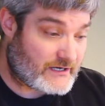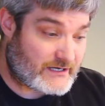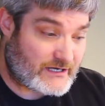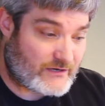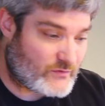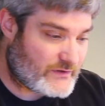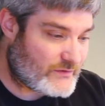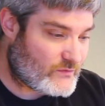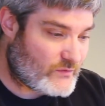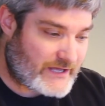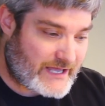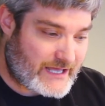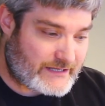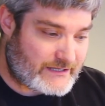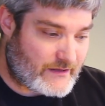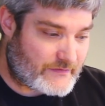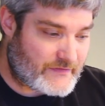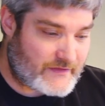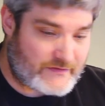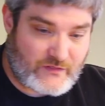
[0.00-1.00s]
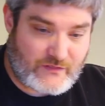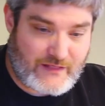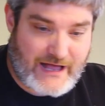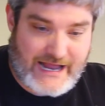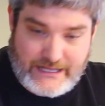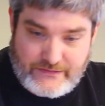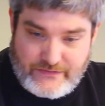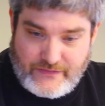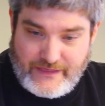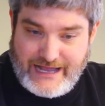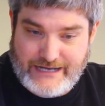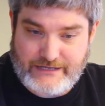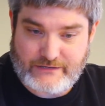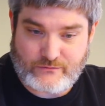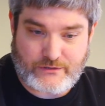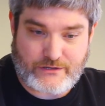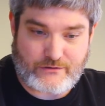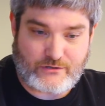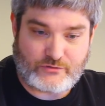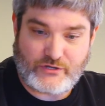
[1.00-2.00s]
Uh, we, we had nothing like that.
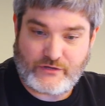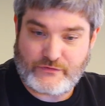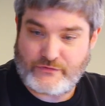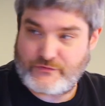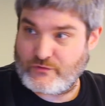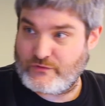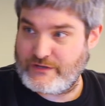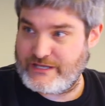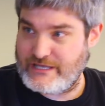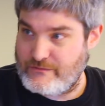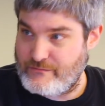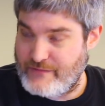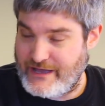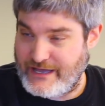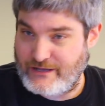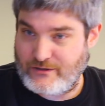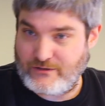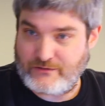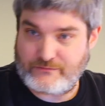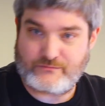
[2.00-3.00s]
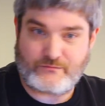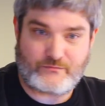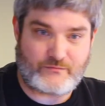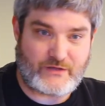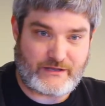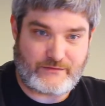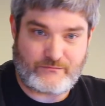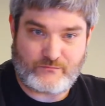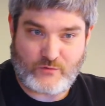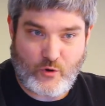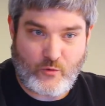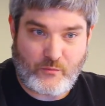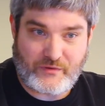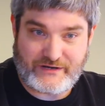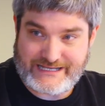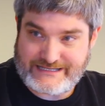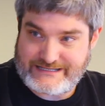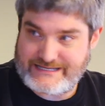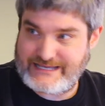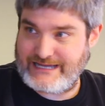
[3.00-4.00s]
It was all done through email and, and,
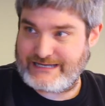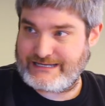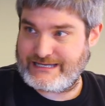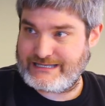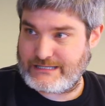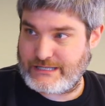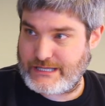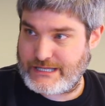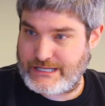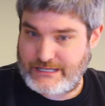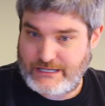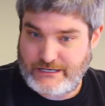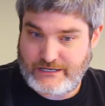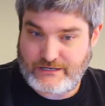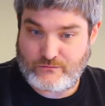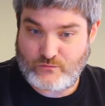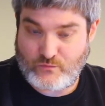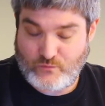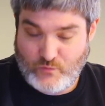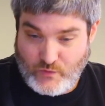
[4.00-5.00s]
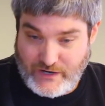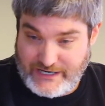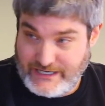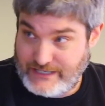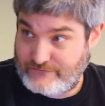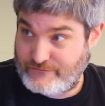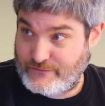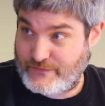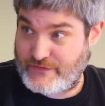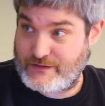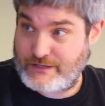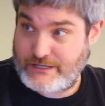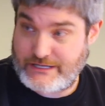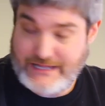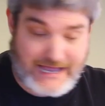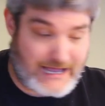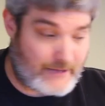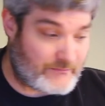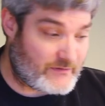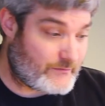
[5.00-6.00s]
opening tickets and waiting for things
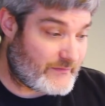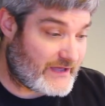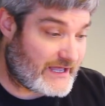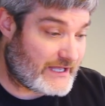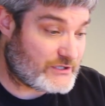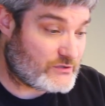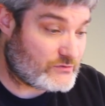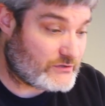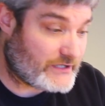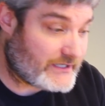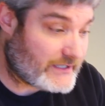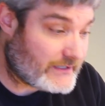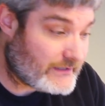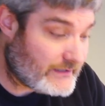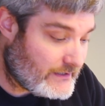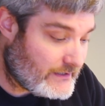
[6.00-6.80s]
to happen manually.